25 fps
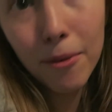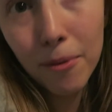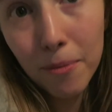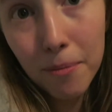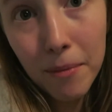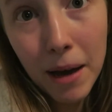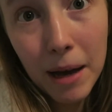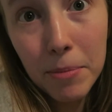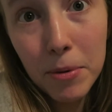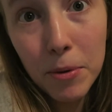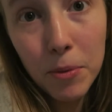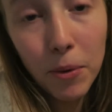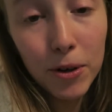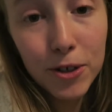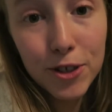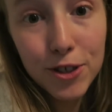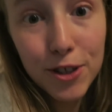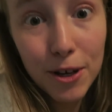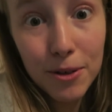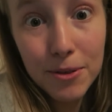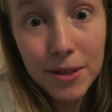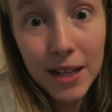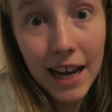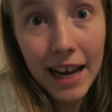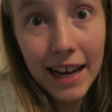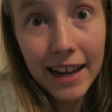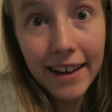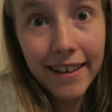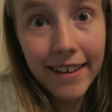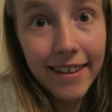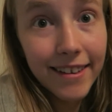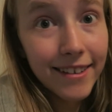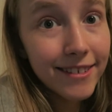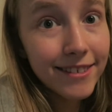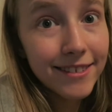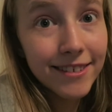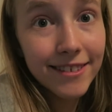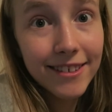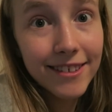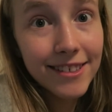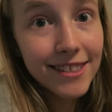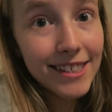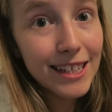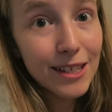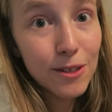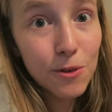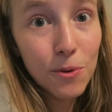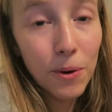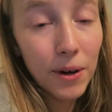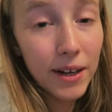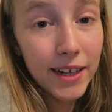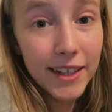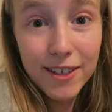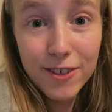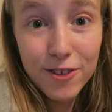maybe watch those later, because that's quite